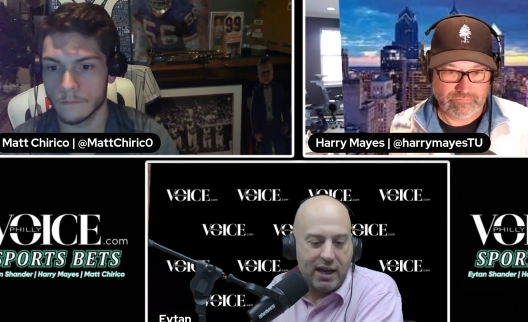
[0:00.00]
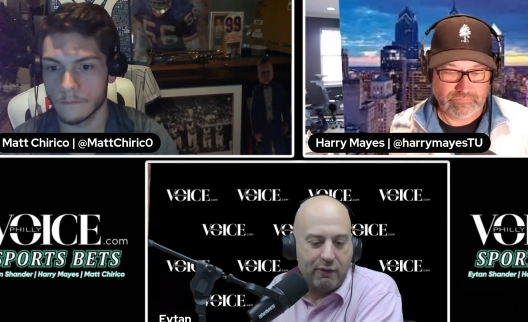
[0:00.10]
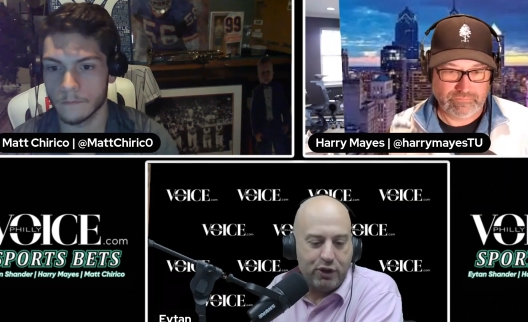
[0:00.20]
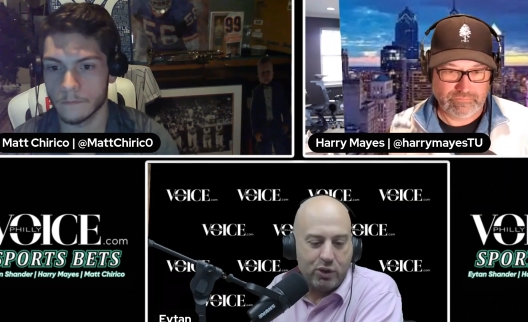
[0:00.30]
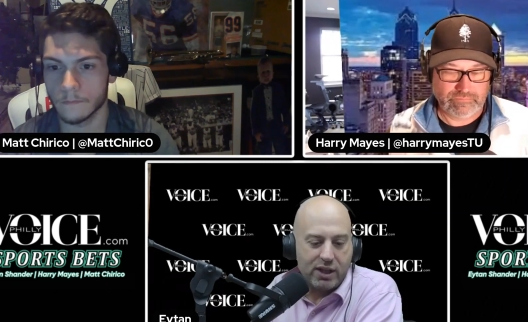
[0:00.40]
Speaker 1: If
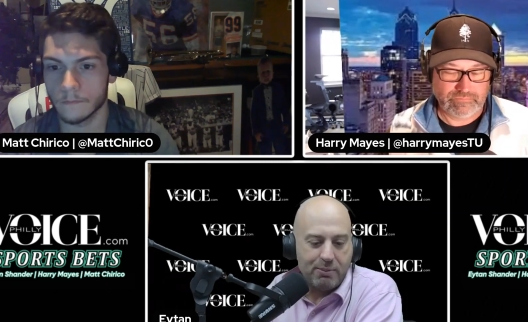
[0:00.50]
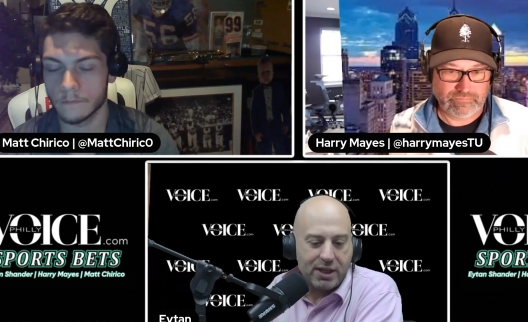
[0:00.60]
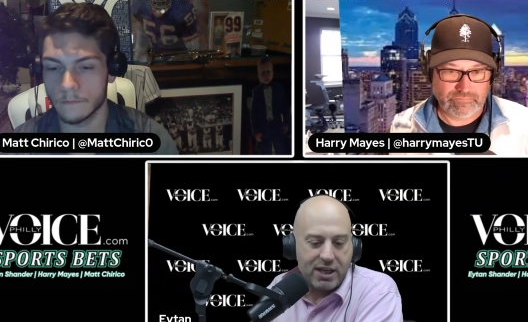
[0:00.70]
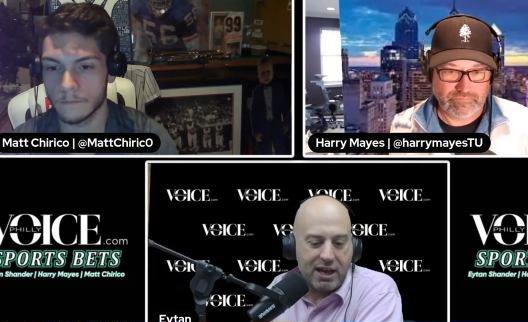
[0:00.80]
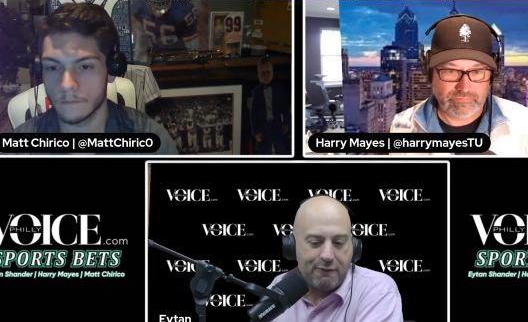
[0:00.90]
you could get
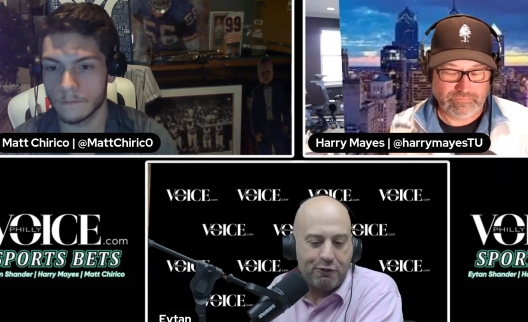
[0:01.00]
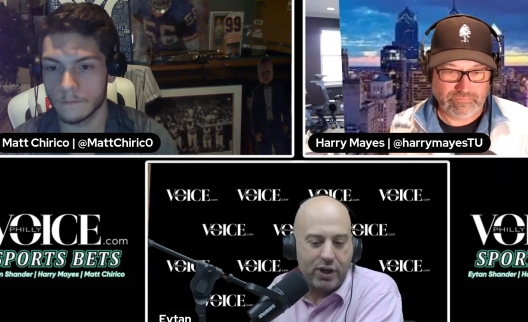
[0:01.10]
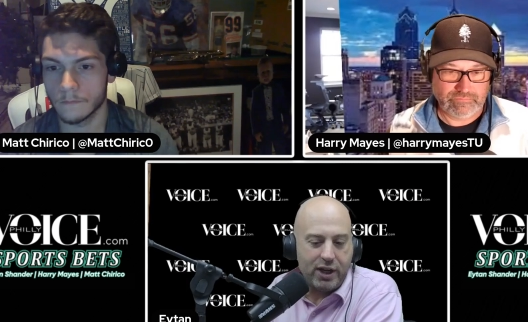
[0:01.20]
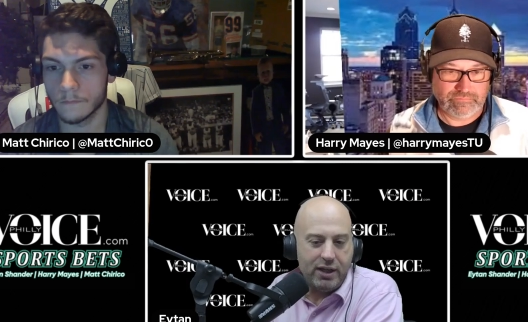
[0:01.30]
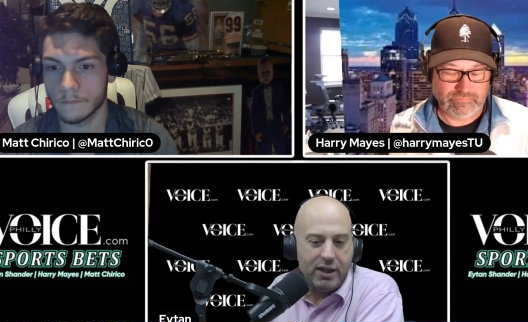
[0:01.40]

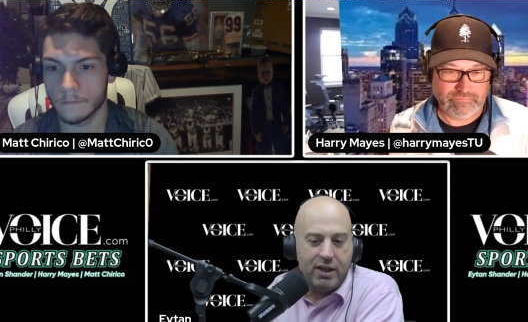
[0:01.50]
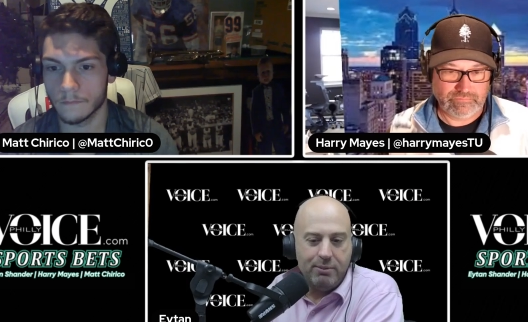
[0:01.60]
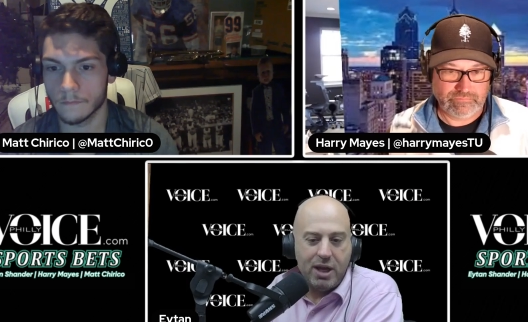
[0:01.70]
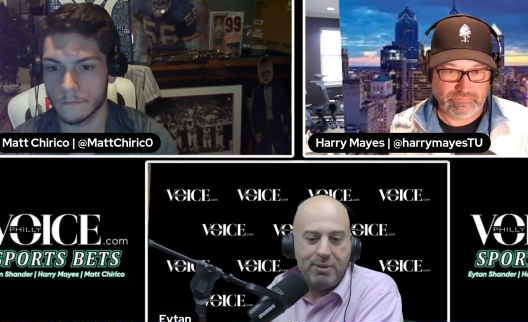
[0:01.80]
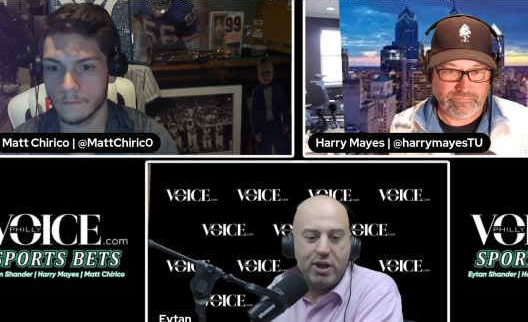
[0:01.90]
McCaffrey
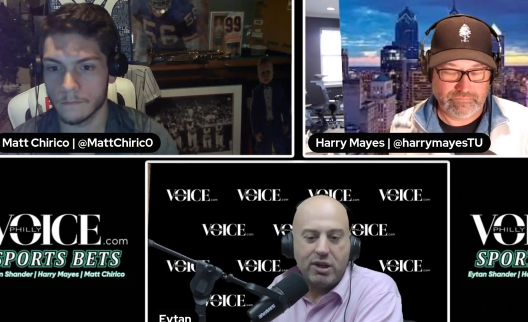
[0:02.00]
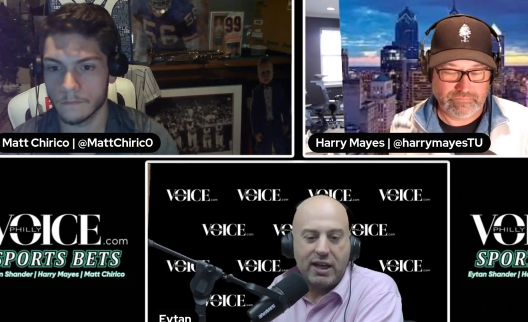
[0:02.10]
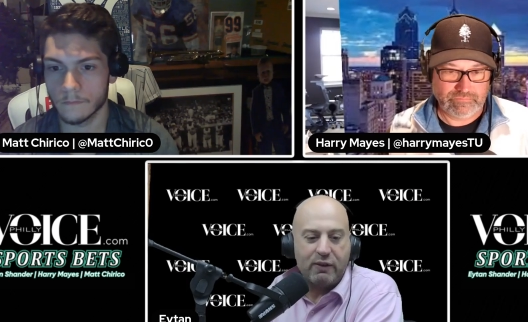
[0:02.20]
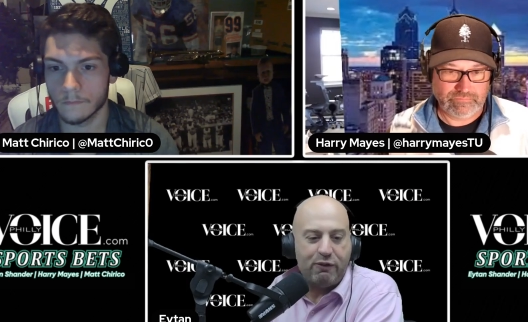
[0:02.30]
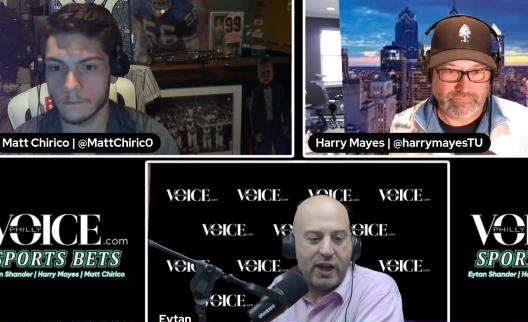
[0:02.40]
maybe on
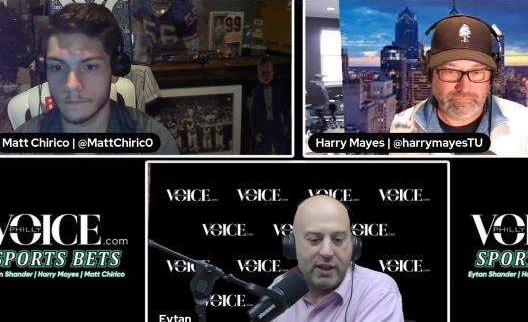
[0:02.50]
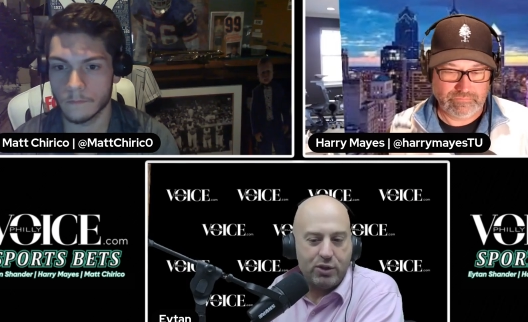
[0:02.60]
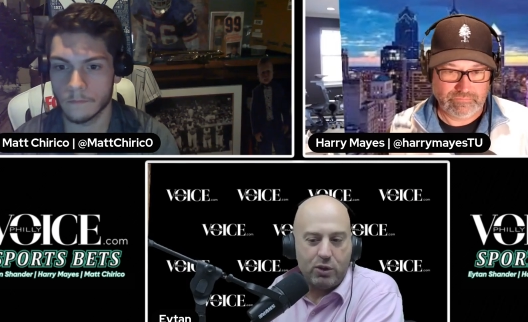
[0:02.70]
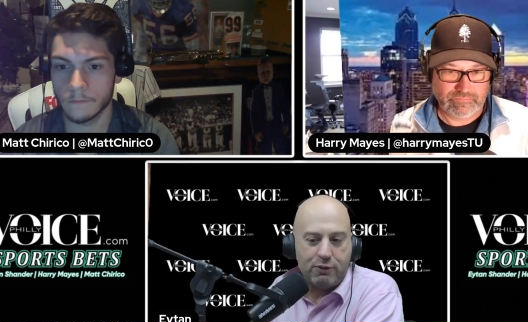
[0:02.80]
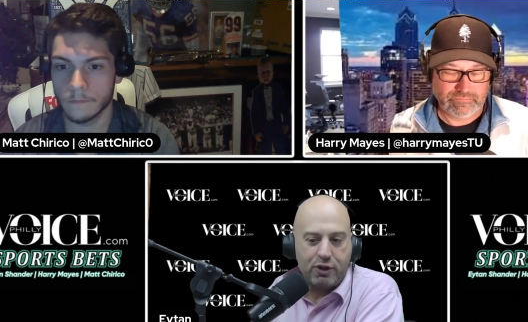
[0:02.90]
like
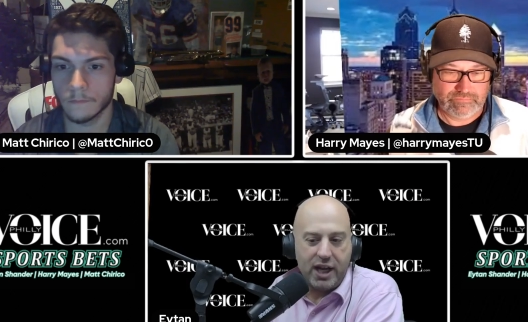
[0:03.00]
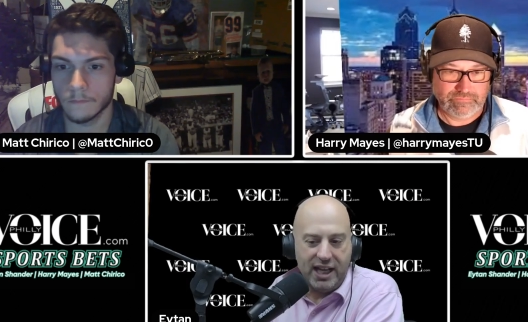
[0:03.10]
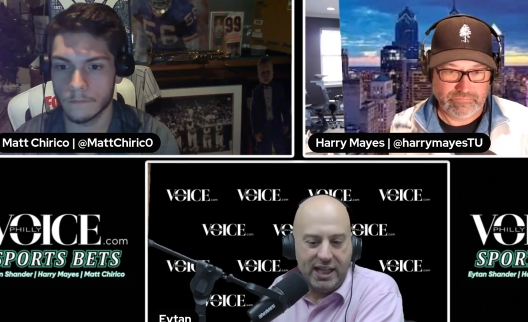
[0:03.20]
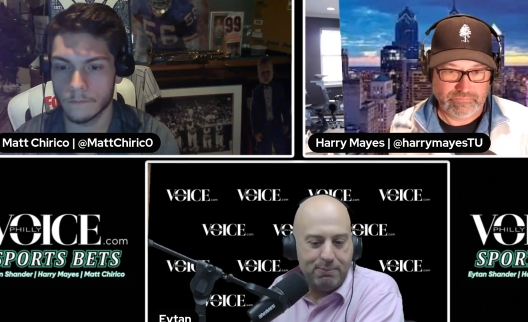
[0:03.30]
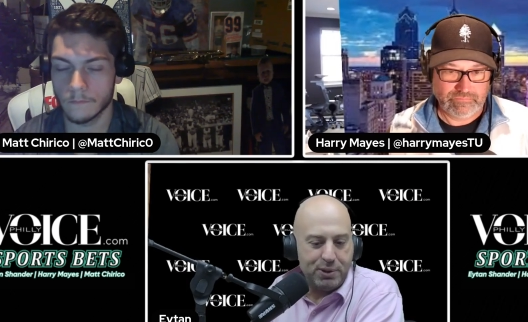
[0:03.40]
FanDuel for
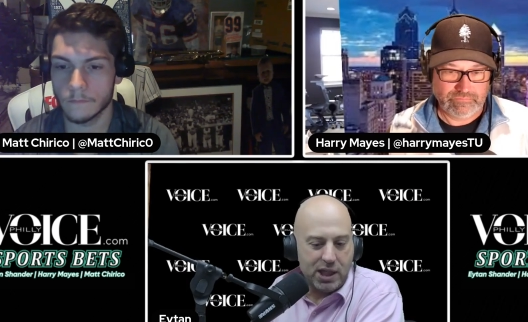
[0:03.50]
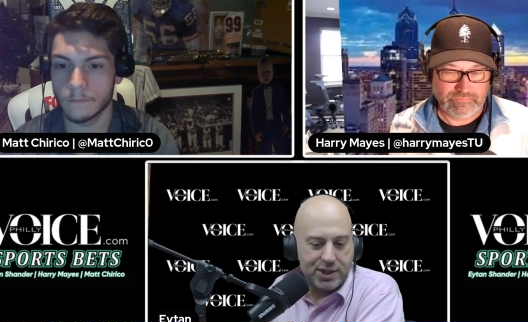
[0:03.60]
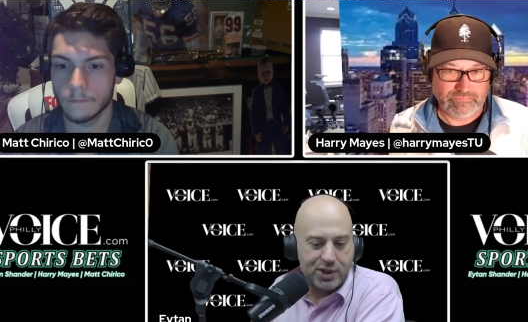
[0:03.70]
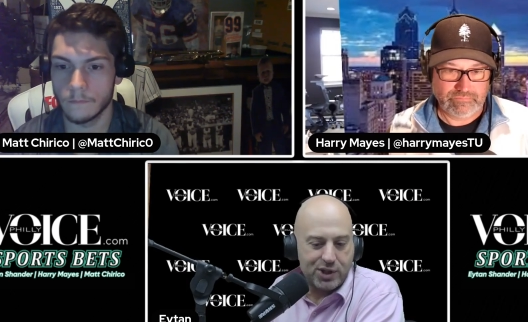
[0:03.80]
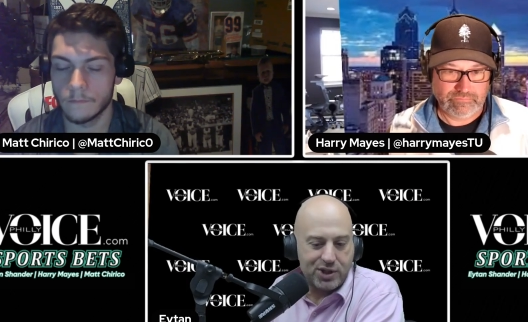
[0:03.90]
80
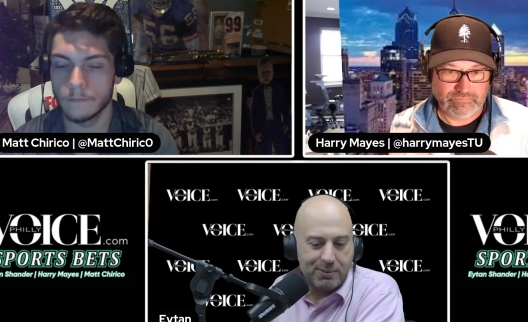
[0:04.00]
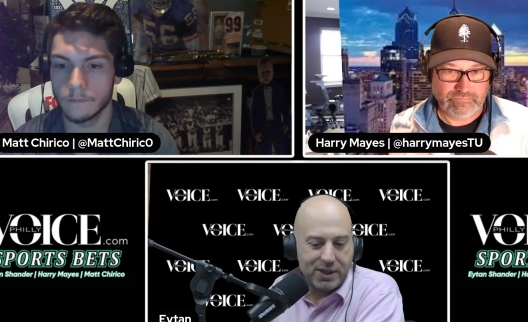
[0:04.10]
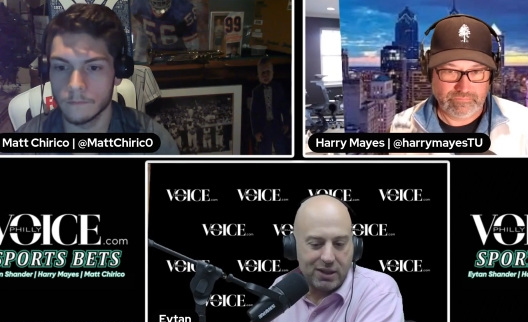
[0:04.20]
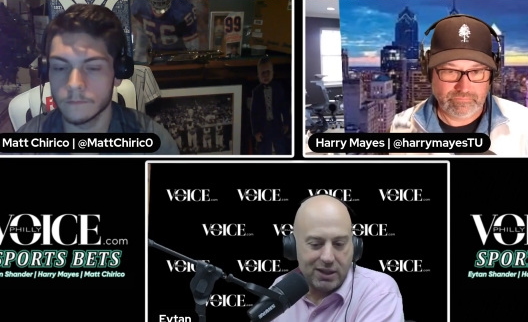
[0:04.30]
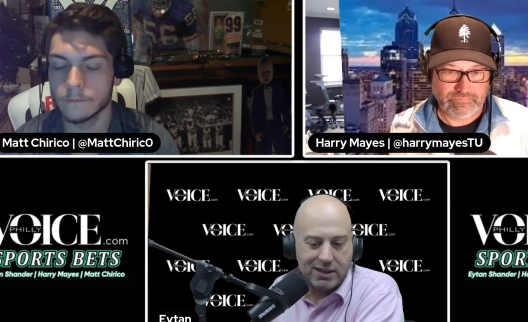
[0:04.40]
plus or something
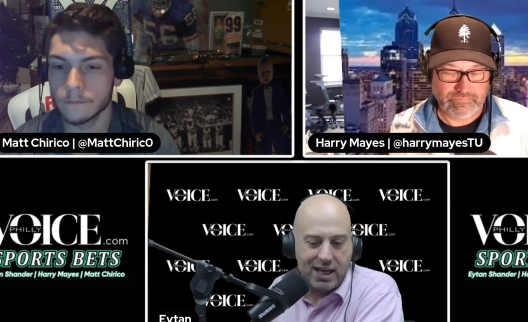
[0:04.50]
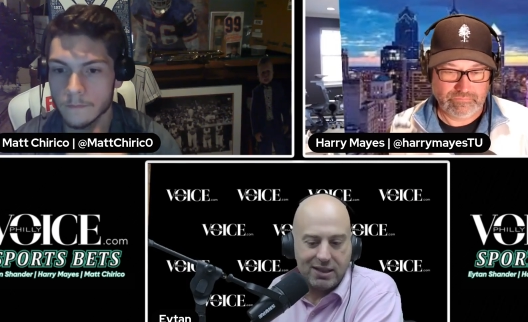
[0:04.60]
like that,